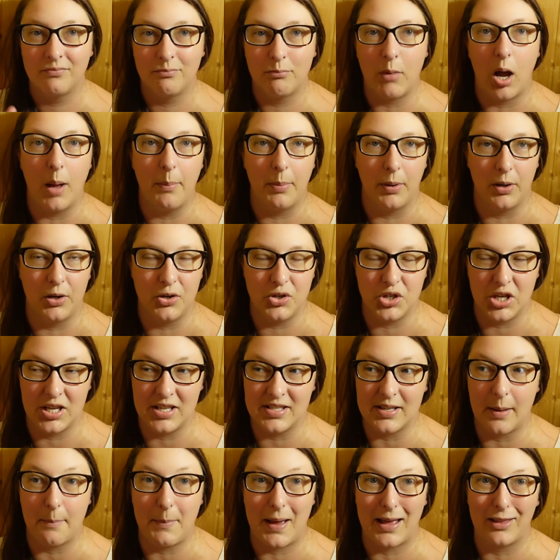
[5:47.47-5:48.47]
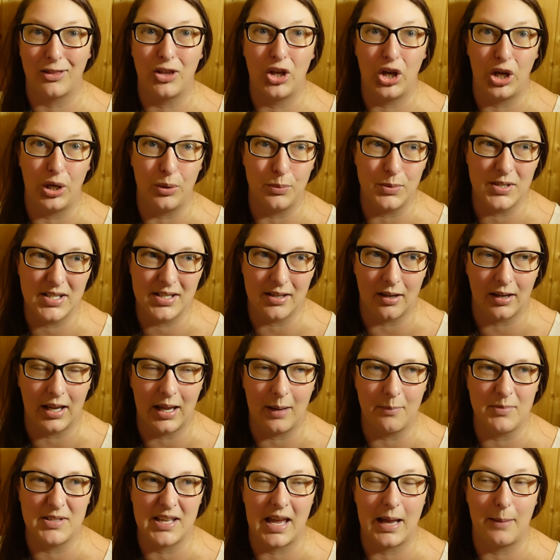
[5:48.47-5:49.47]
My apologies, Matthews. I
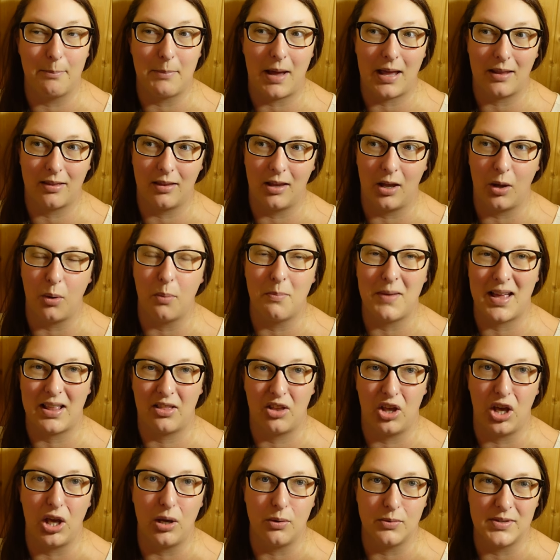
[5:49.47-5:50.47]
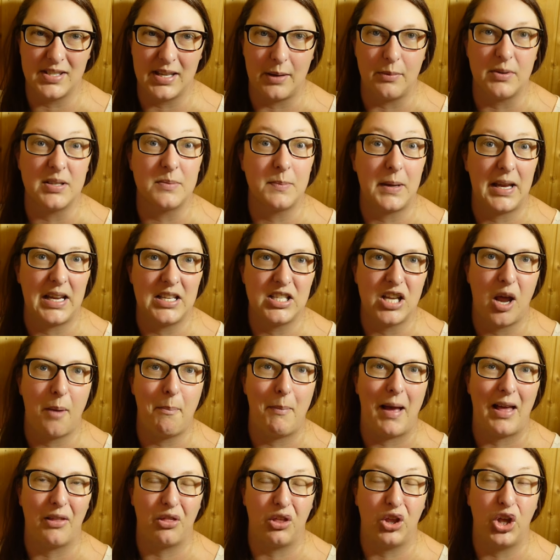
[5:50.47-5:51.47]
keep saying Matthew, Matthews. He was Peter
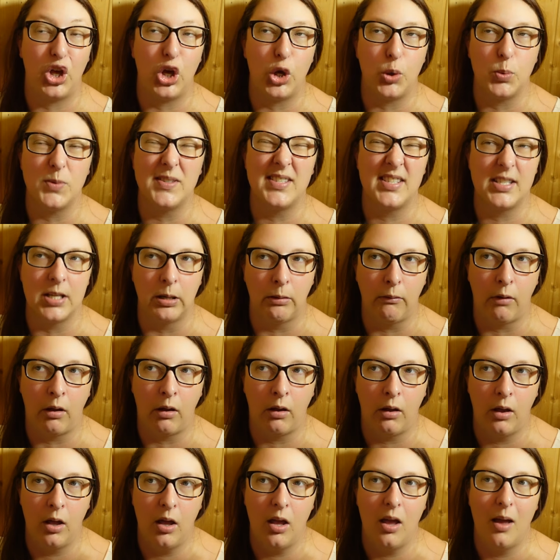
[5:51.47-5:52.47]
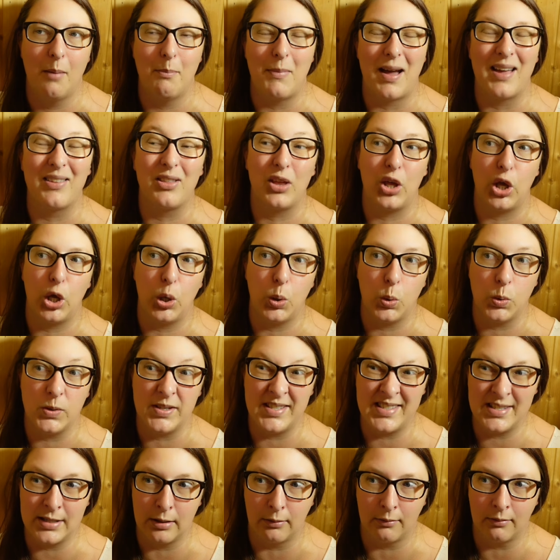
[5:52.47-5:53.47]
Matthews,
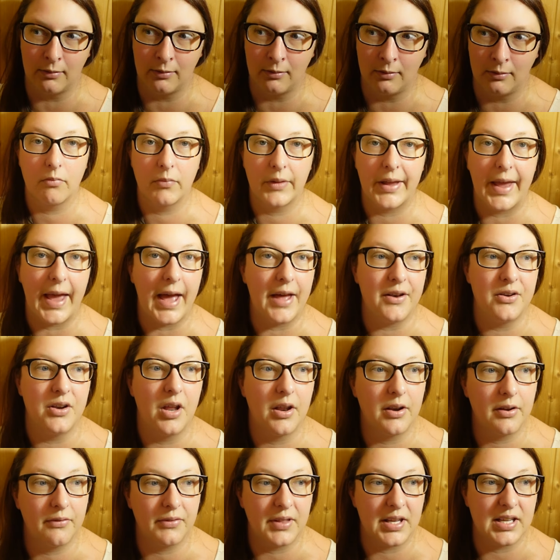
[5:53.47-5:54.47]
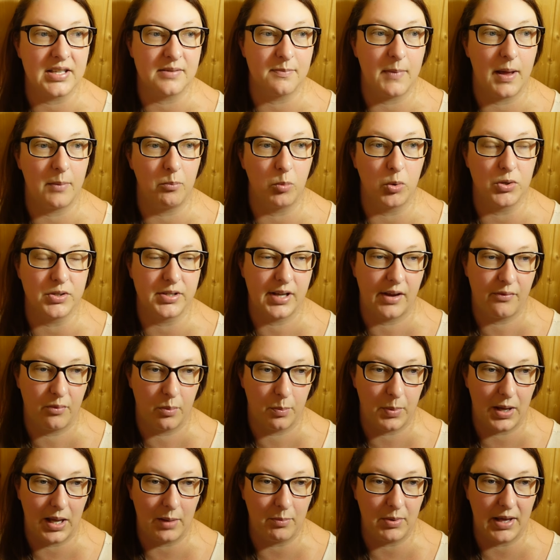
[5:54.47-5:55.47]
Matthews. And none of these men want to have a
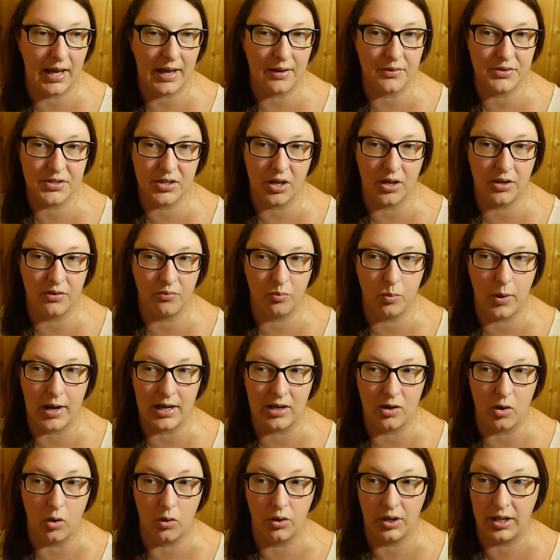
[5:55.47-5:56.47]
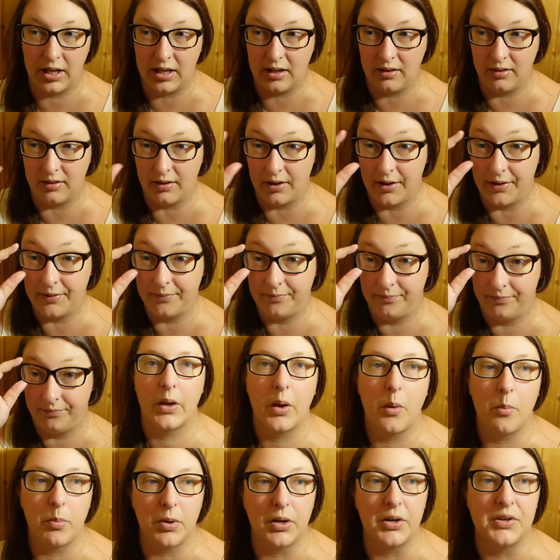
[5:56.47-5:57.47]
baby outside of wedlock either,
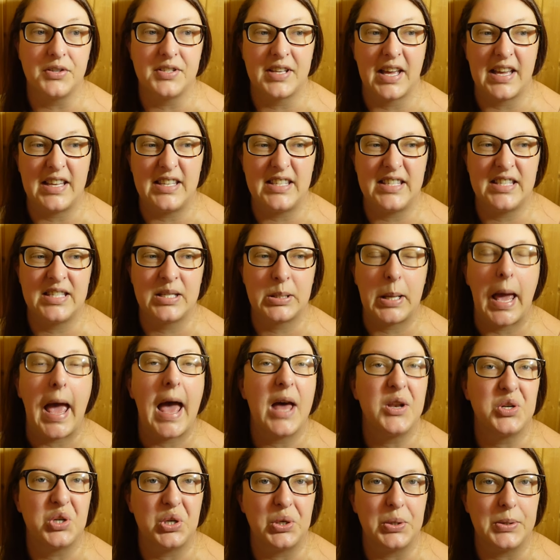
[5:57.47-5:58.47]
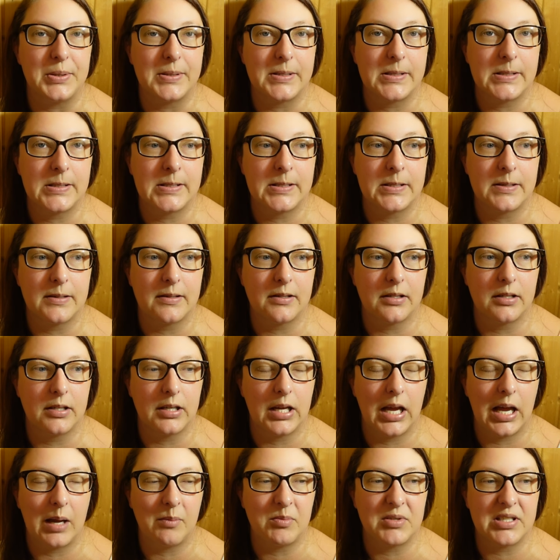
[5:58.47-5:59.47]
because that is scandalous,
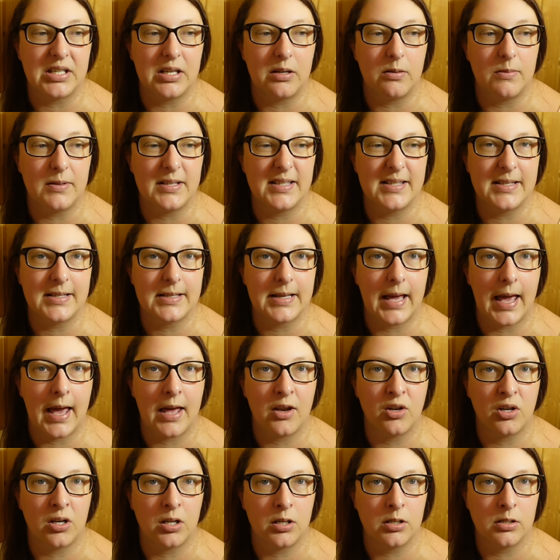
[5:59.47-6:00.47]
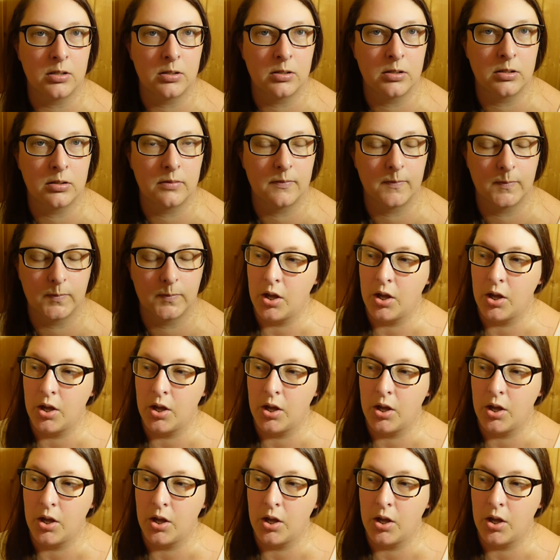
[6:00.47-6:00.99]
absolutely scandalous.